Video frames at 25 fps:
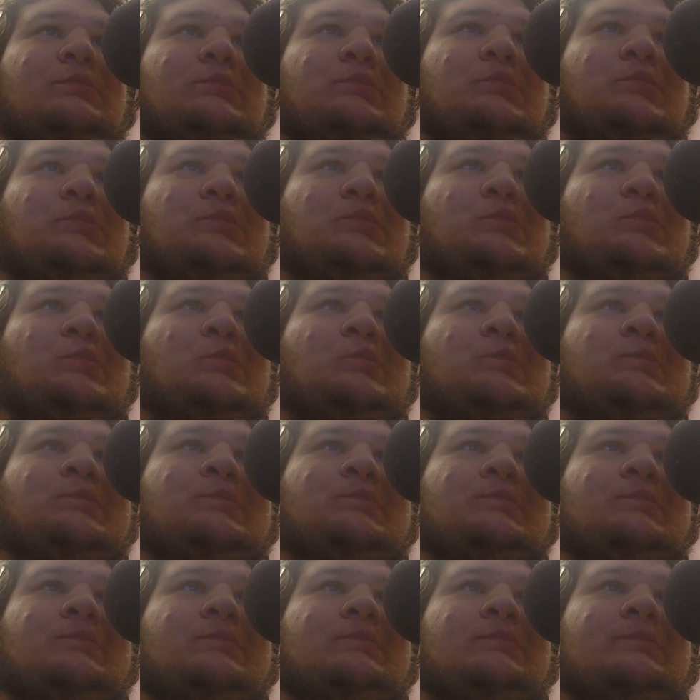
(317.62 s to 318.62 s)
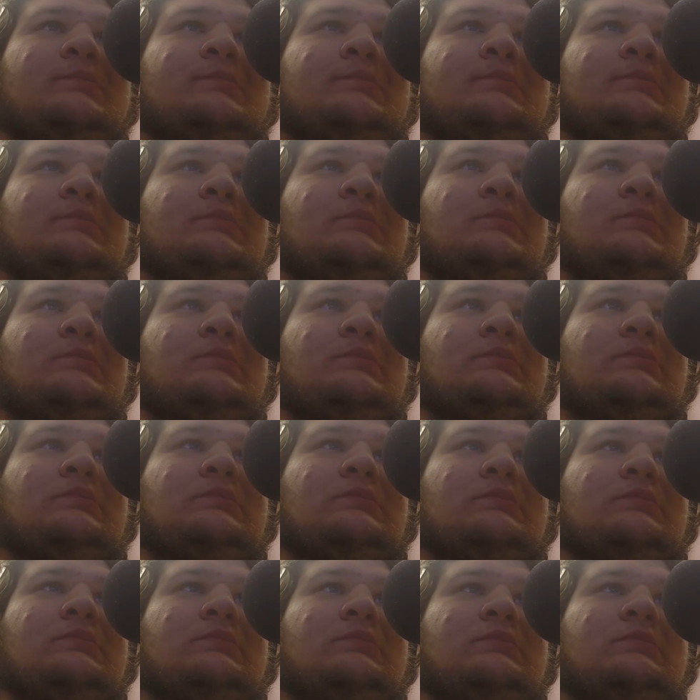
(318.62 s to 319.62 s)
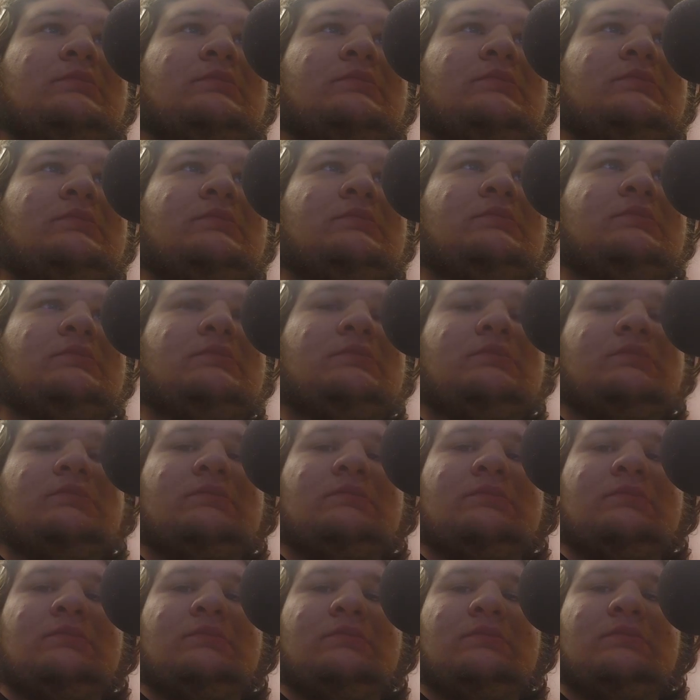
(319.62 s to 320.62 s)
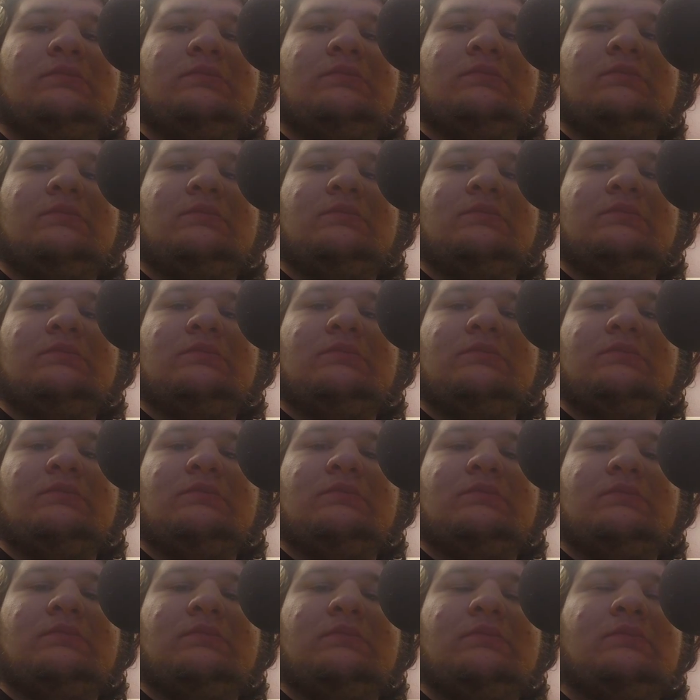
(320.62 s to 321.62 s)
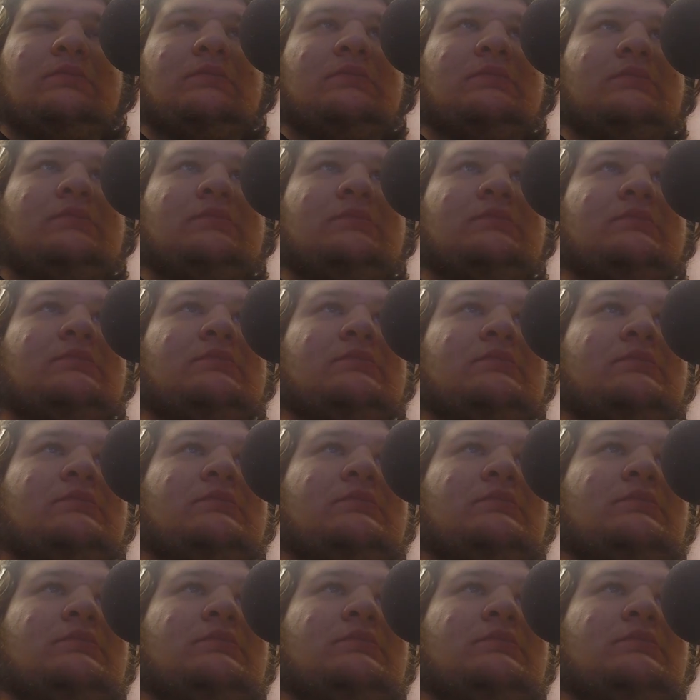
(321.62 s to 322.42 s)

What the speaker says: Nobody speaks.